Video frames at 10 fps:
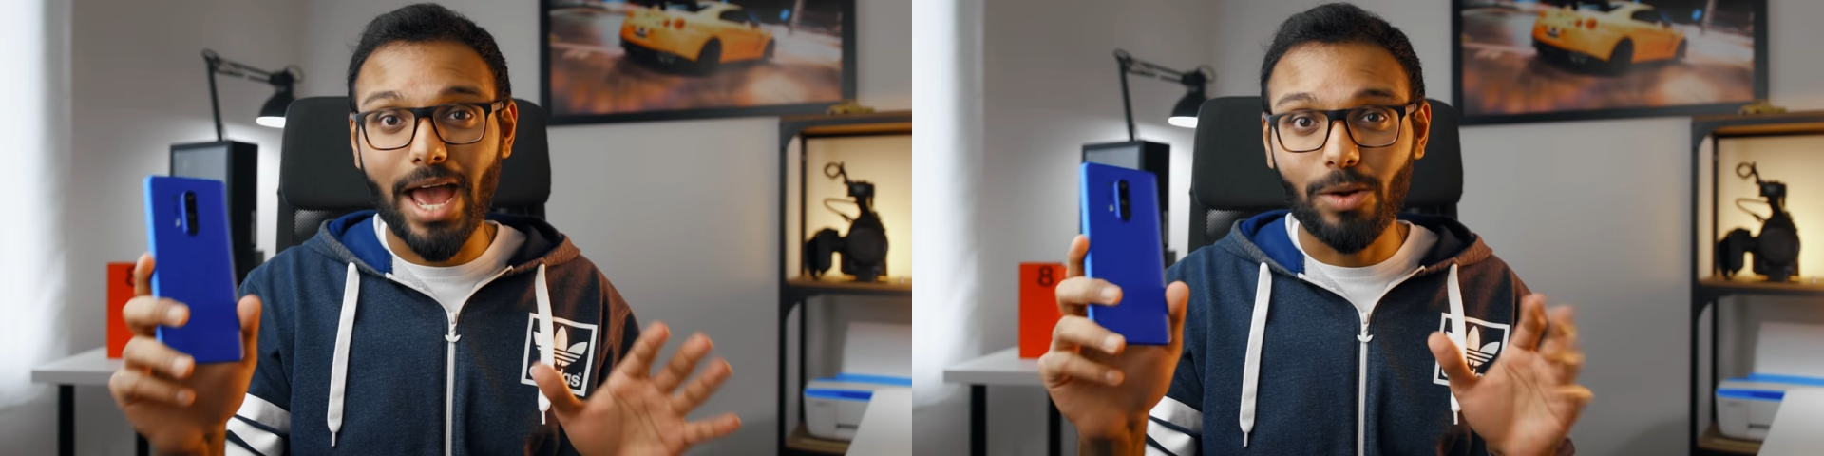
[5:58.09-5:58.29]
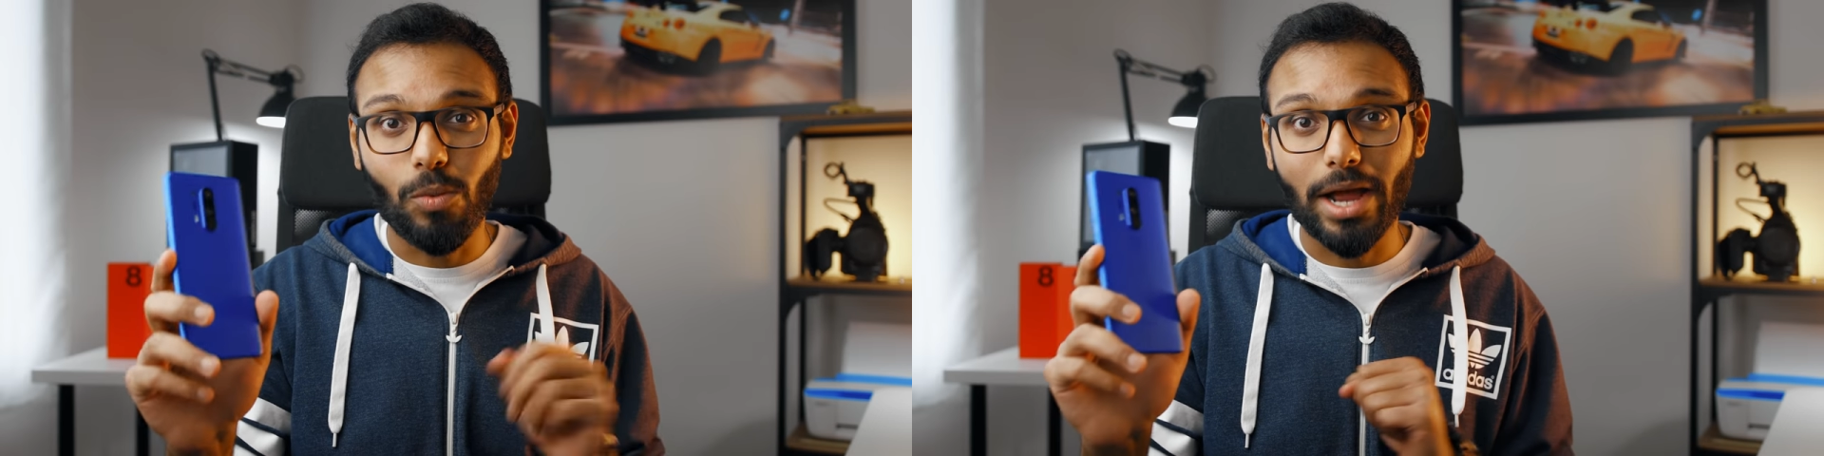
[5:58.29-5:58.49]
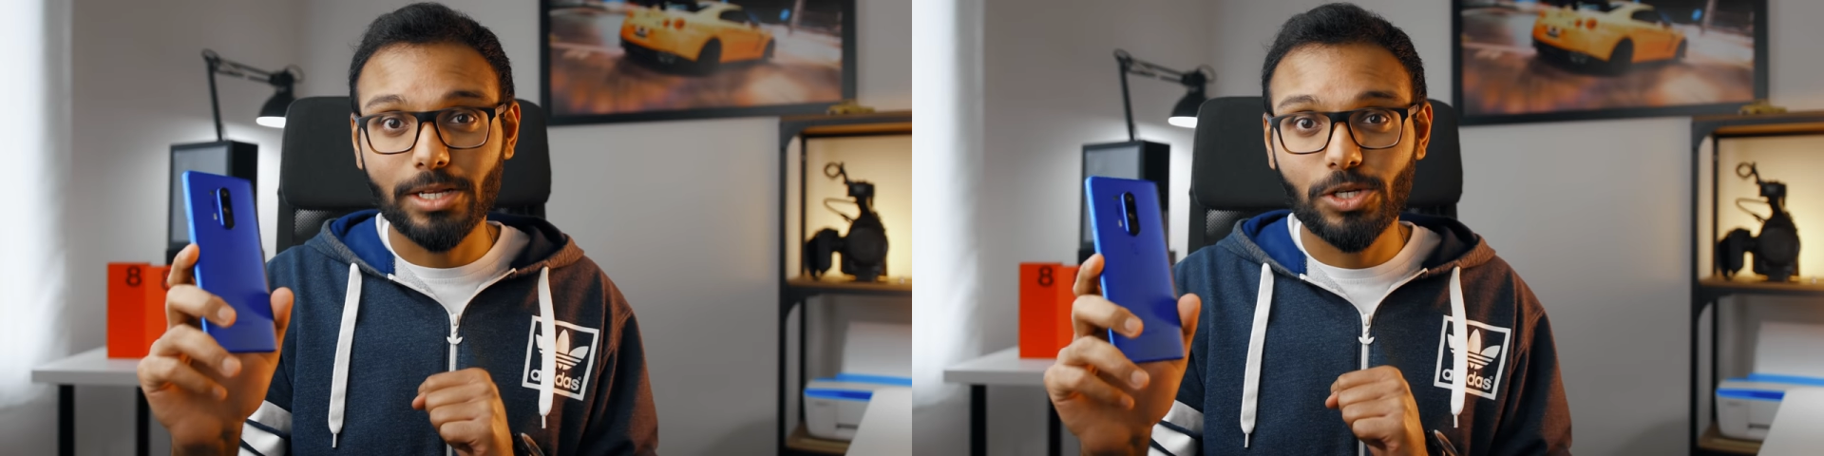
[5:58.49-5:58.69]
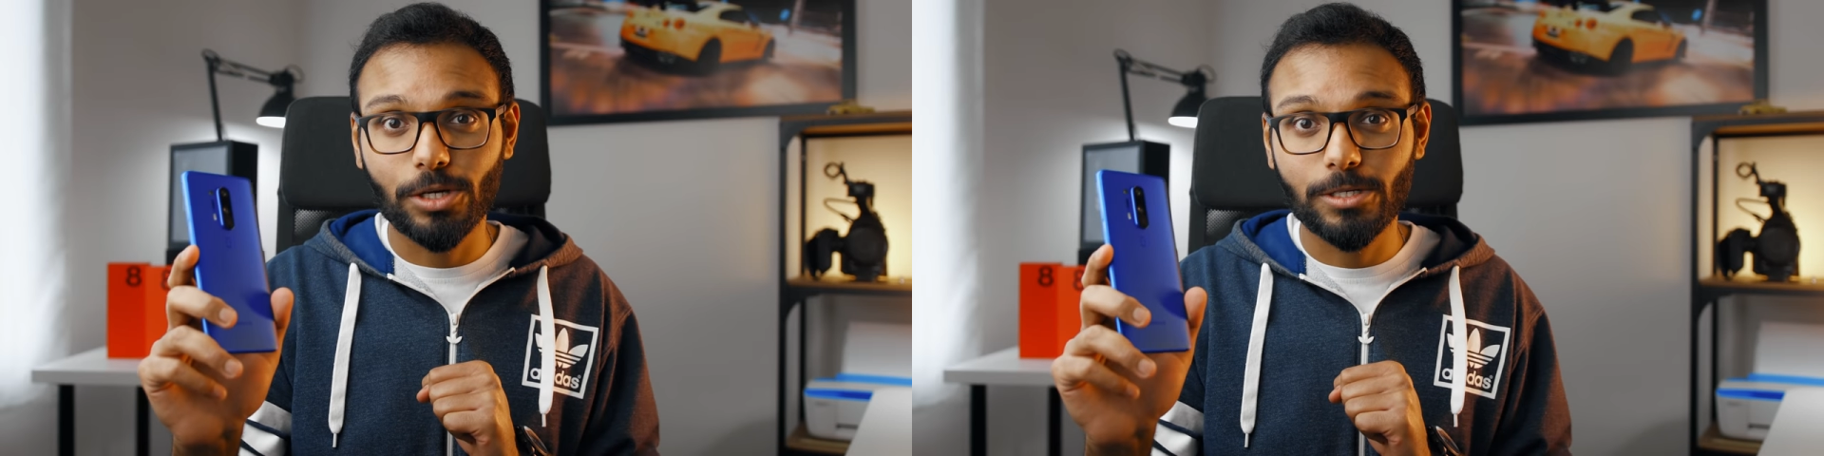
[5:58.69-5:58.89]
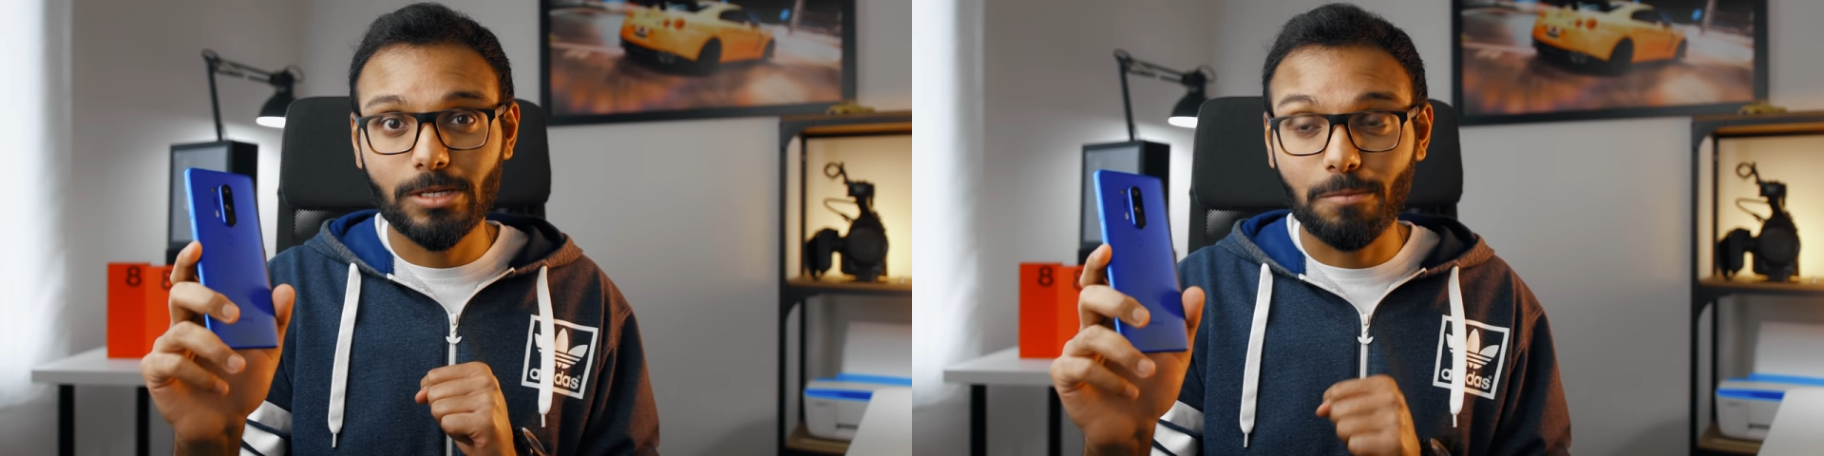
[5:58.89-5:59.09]
add wireless
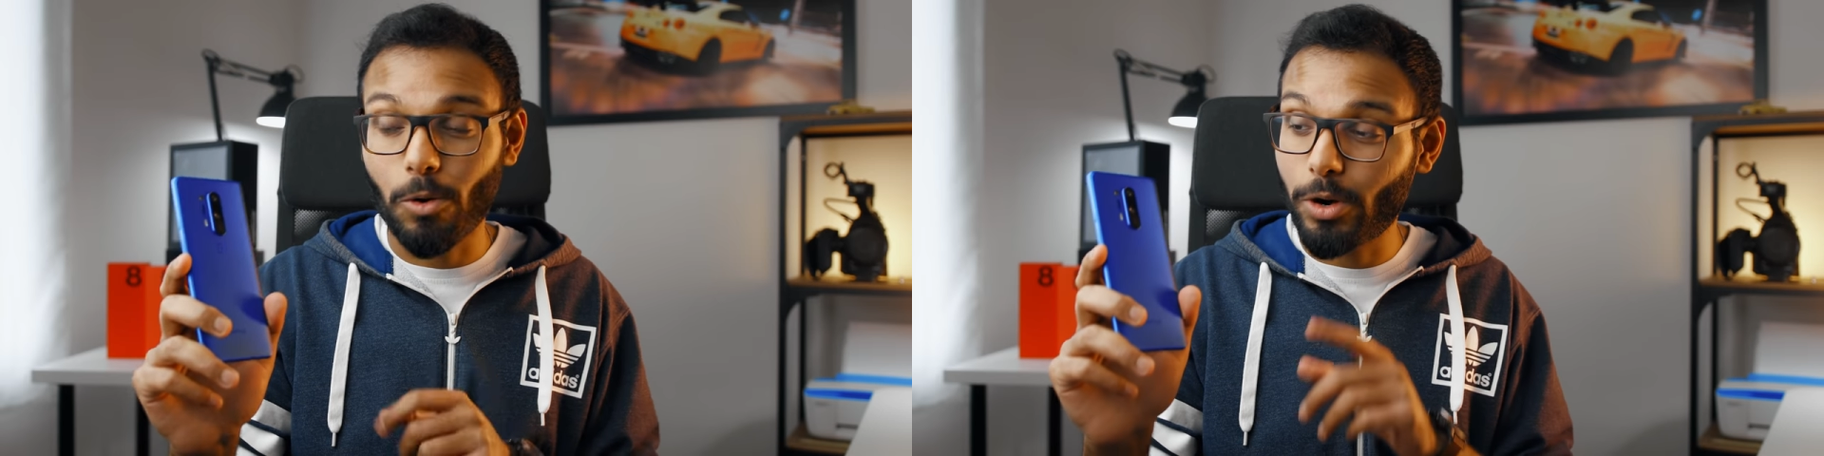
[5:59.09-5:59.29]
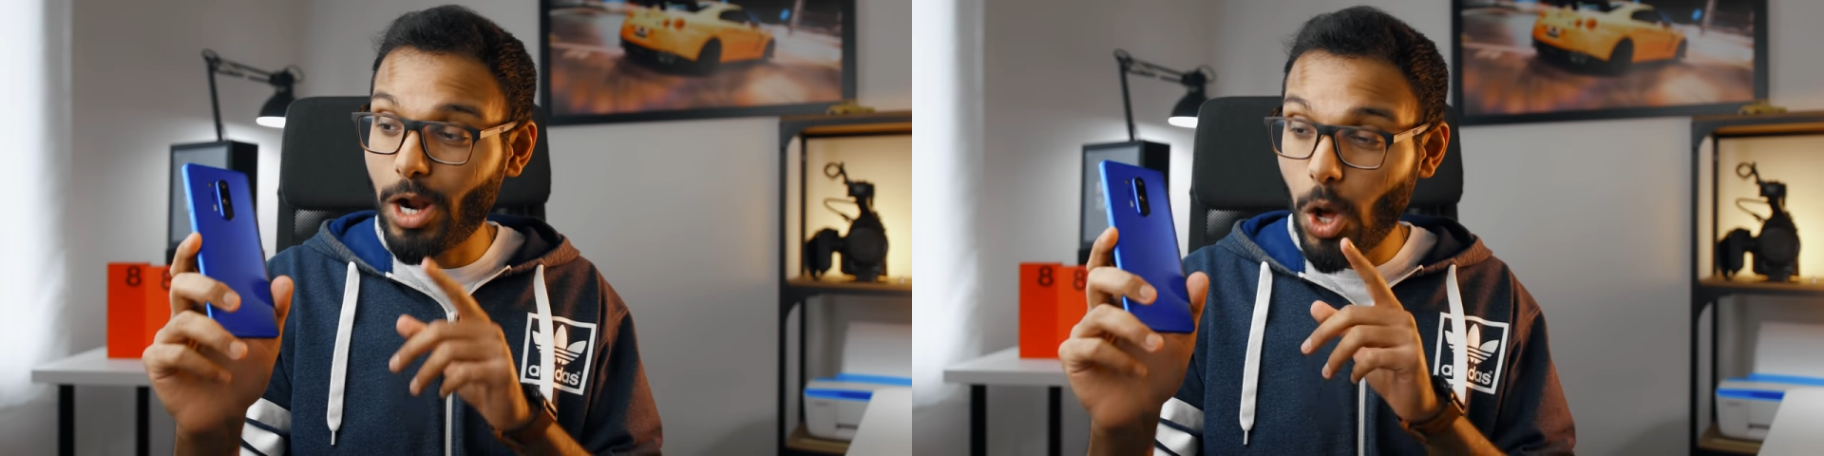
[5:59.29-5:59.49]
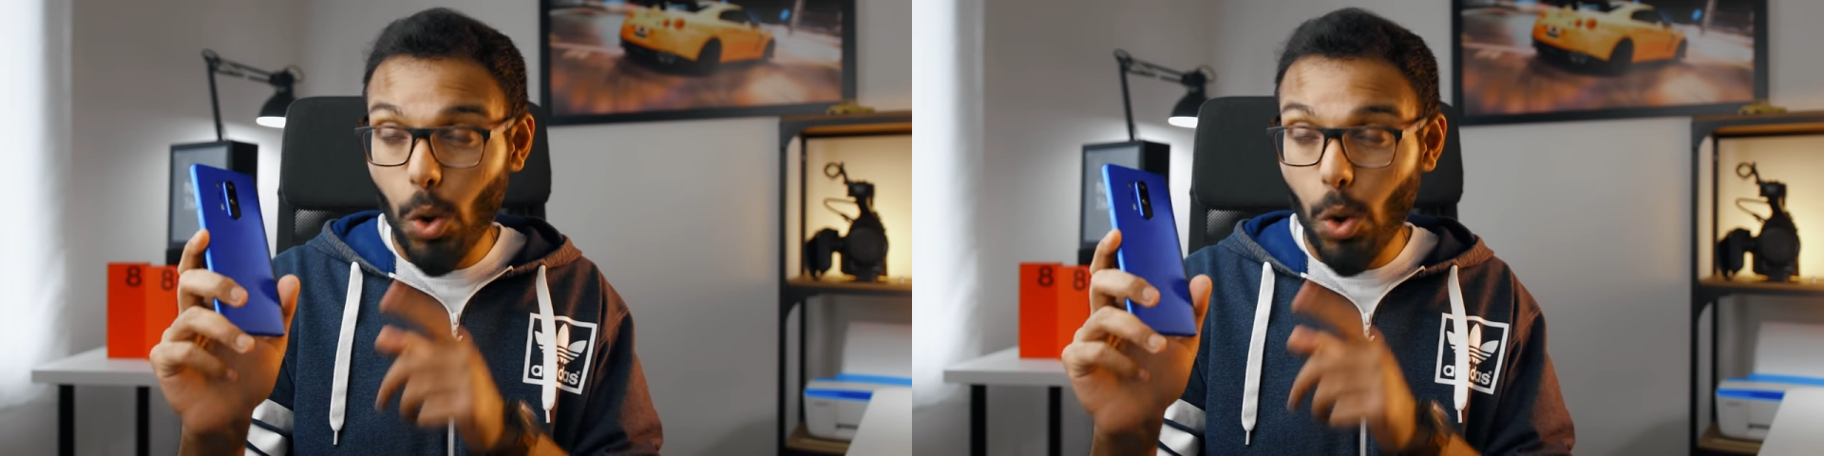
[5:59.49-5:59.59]
charging support